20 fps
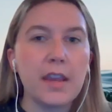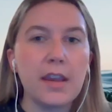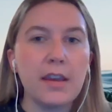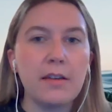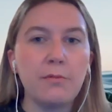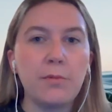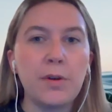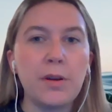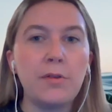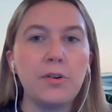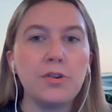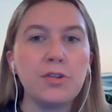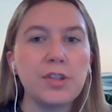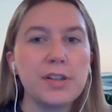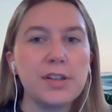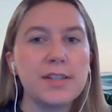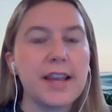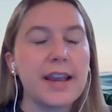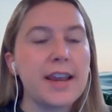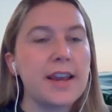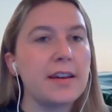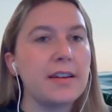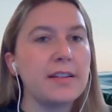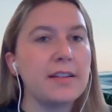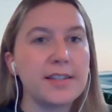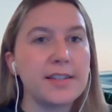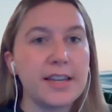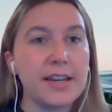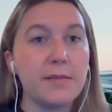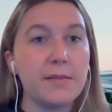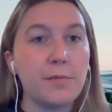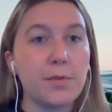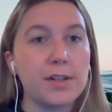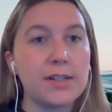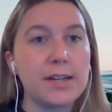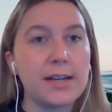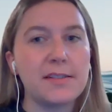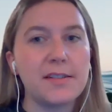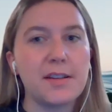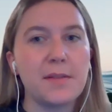we usually see in more
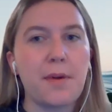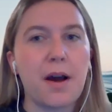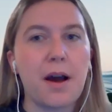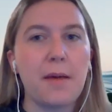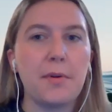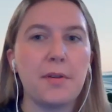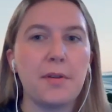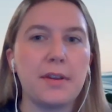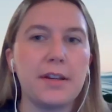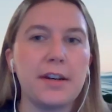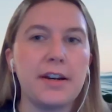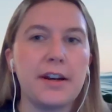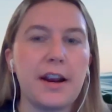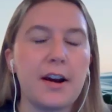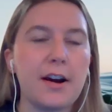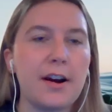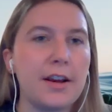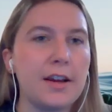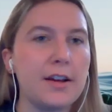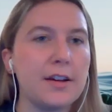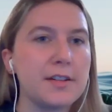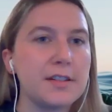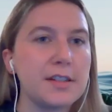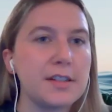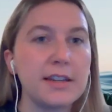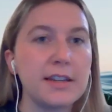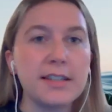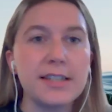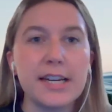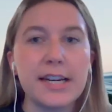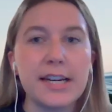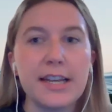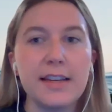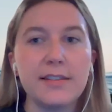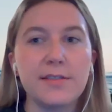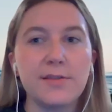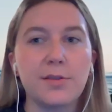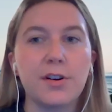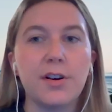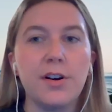densely populated areas like
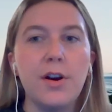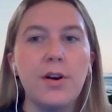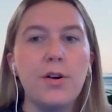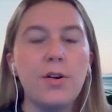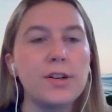cities or